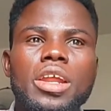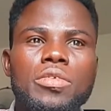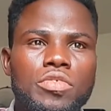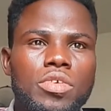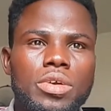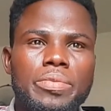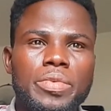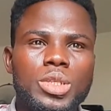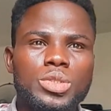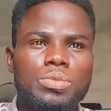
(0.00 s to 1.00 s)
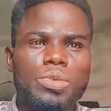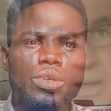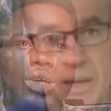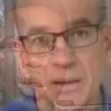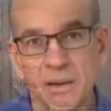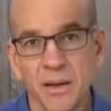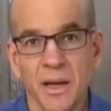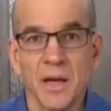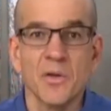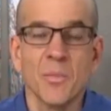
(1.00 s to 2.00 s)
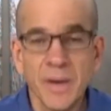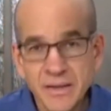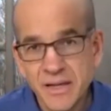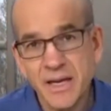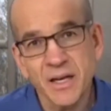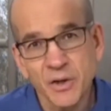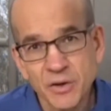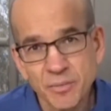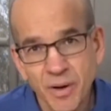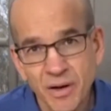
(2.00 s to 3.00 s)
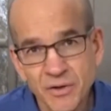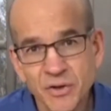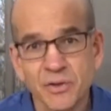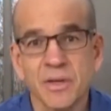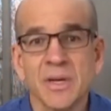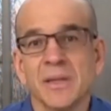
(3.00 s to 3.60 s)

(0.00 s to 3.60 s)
So when you're speaking and you're maintaining good posture,